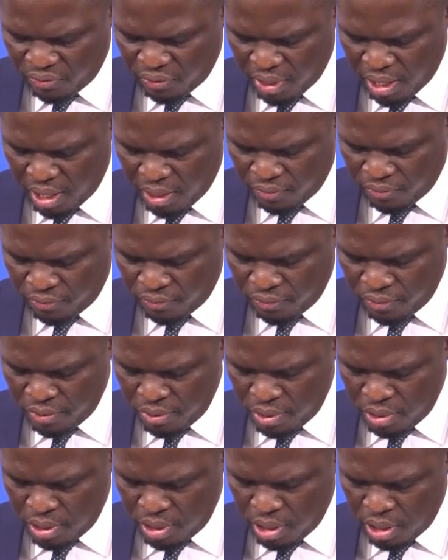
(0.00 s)
health
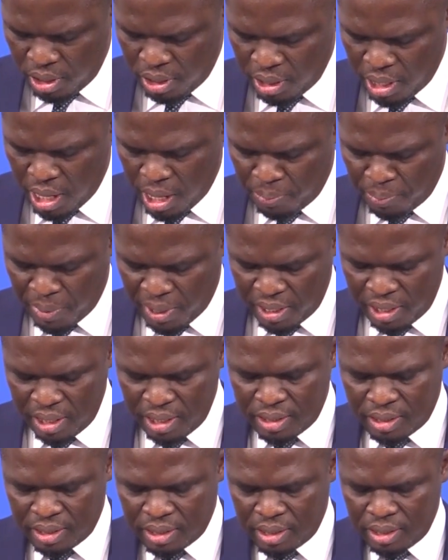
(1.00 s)
in the Upper
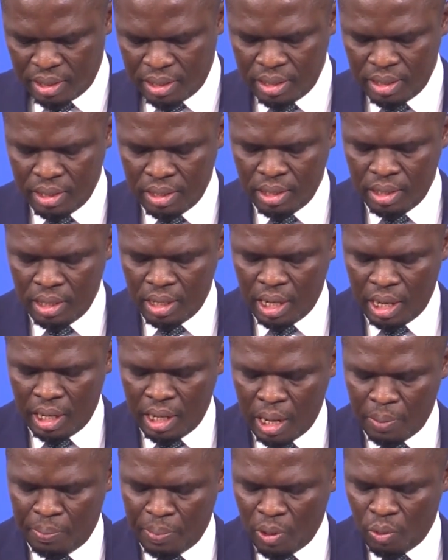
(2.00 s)
East
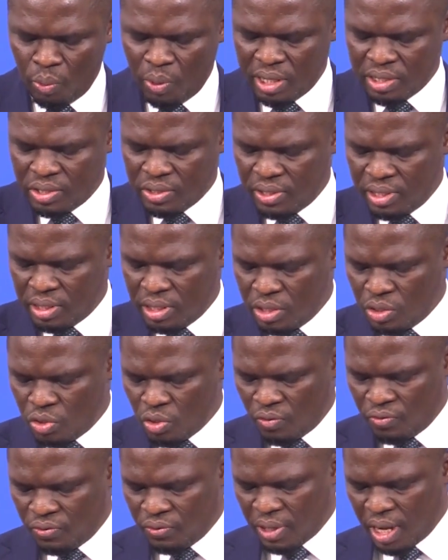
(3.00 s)
and Upper West regions
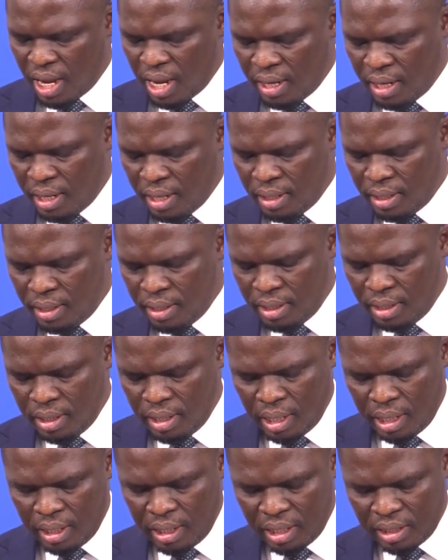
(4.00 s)
of Ghana
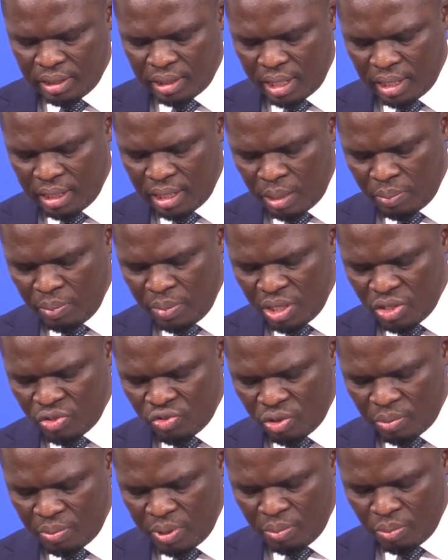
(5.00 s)
and the gender
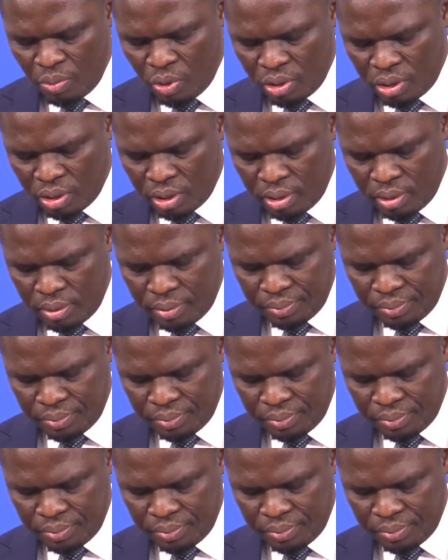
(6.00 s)
mainstreaming model.